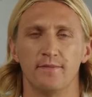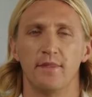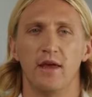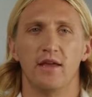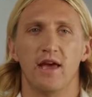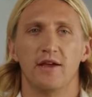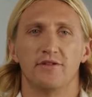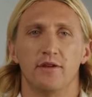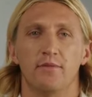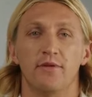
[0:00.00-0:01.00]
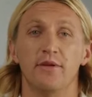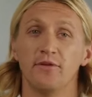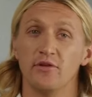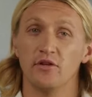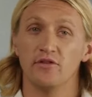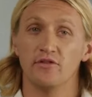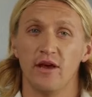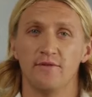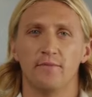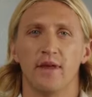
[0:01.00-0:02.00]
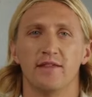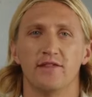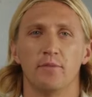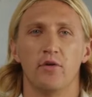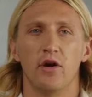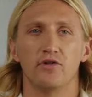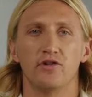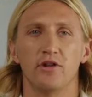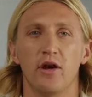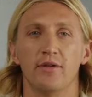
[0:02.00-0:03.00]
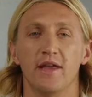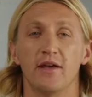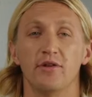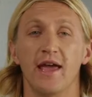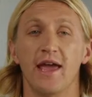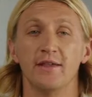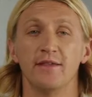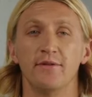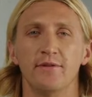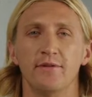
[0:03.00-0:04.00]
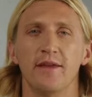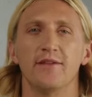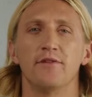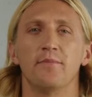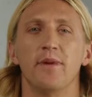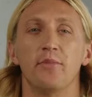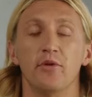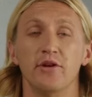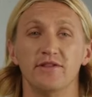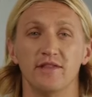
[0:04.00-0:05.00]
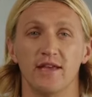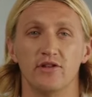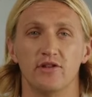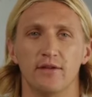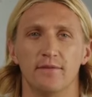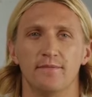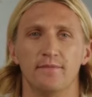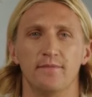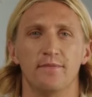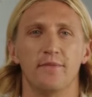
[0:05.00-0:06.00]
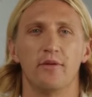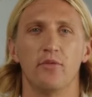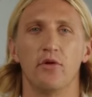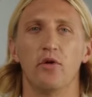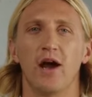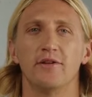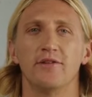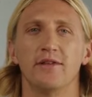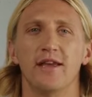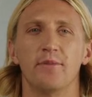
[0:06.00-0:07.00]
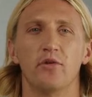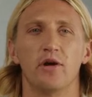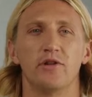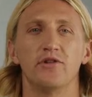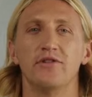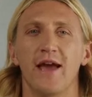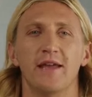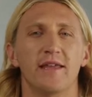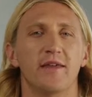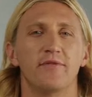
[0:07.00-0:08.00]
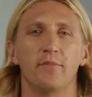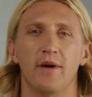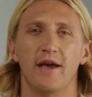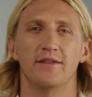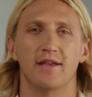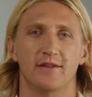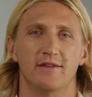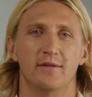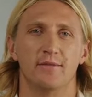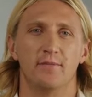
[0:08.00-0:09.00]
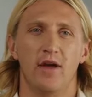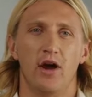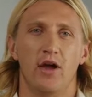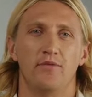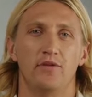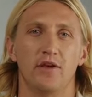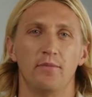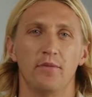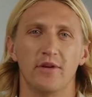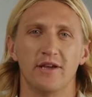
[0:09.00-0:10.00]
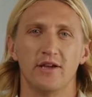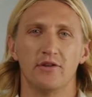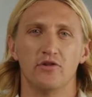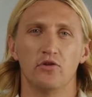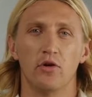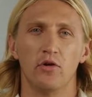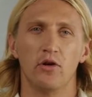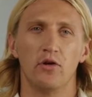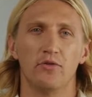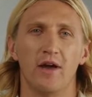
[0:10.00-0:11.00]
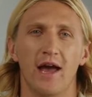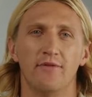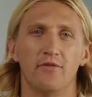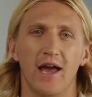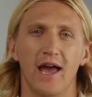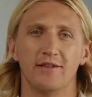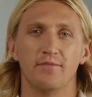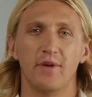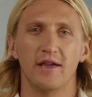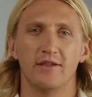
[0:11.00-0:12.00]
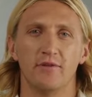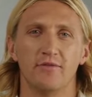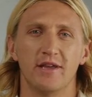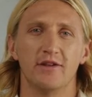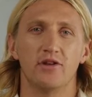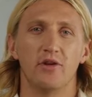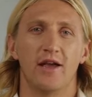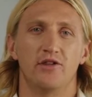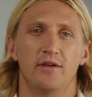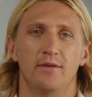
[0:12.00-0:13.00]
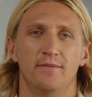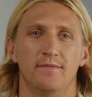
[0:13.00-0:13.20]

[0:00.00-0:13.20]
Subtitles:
A custom, useRef-based approach, on the other hand, is the minimalist kitchen. It requires a deeper understanding of the basics, but offers complete control over every aspect of the interaction.